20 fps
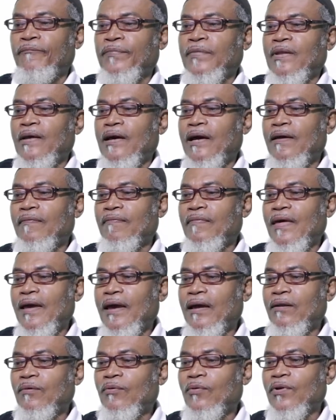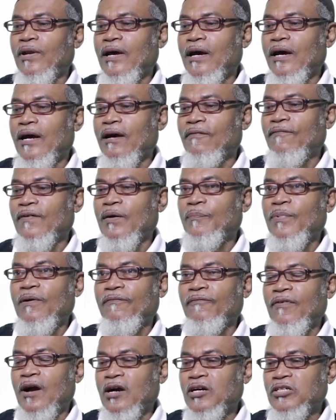and then we'll have up a
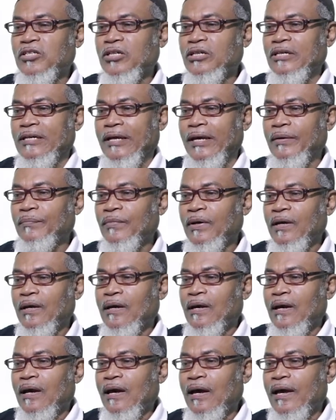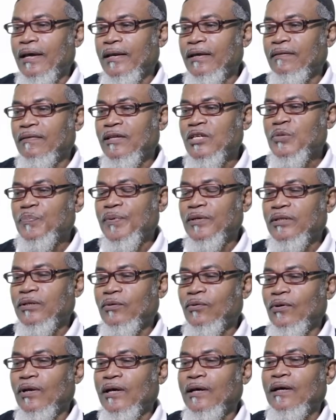function name, and in this
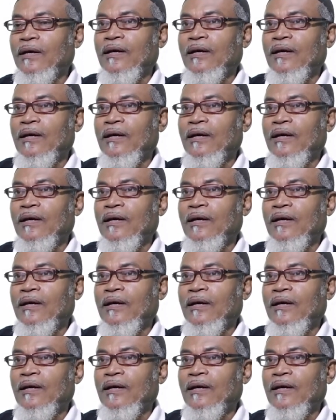particular